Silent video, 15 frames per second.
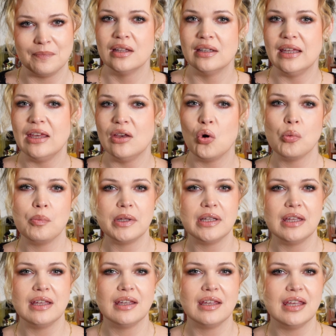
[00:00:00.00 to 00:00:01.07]
The
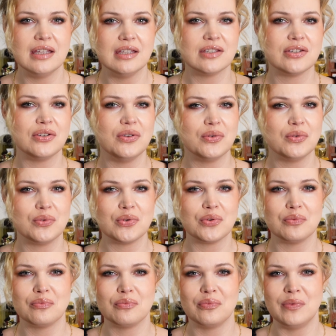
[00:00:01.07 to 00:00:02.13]
opening hits you
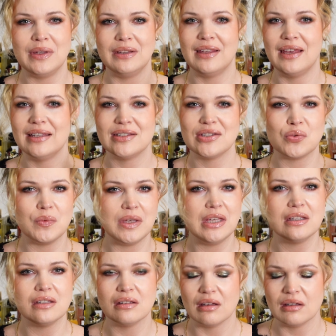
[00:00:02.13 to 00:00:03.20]
with that
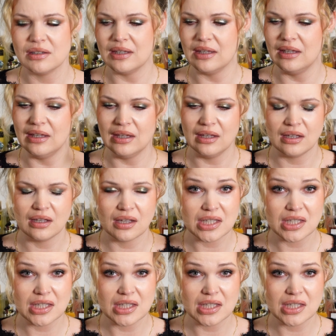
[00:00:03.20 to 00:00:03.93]
sweet, nutty,